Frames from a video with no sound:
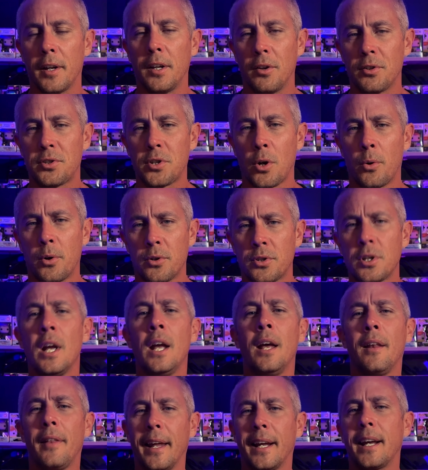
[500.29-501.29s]
in the sodas,
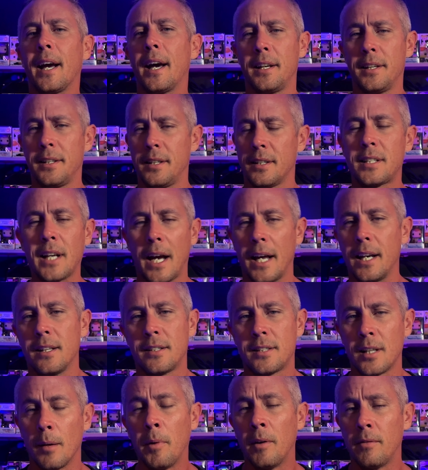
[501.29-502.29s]
they kind of
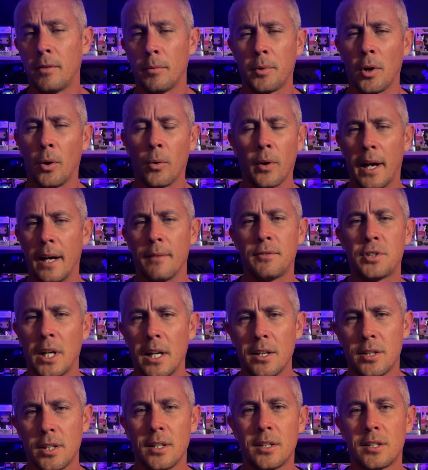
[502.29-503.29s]
decided some of them don't have
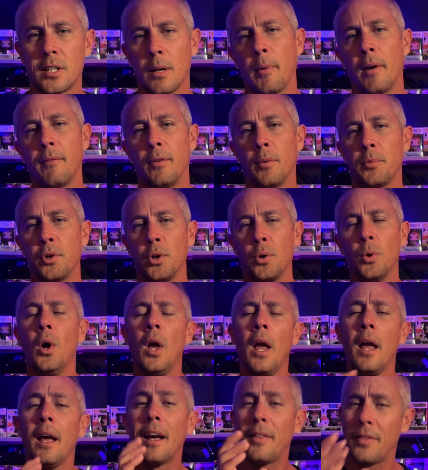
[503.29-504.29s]
Chases, some of them do.
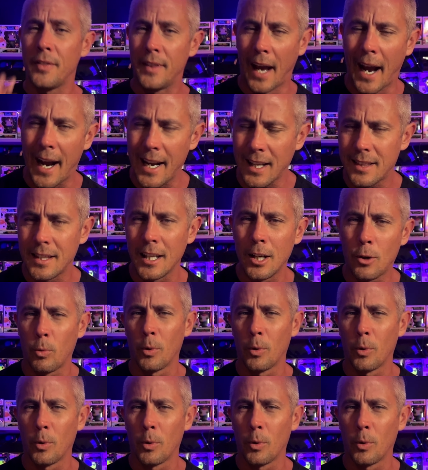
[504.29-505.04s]
I think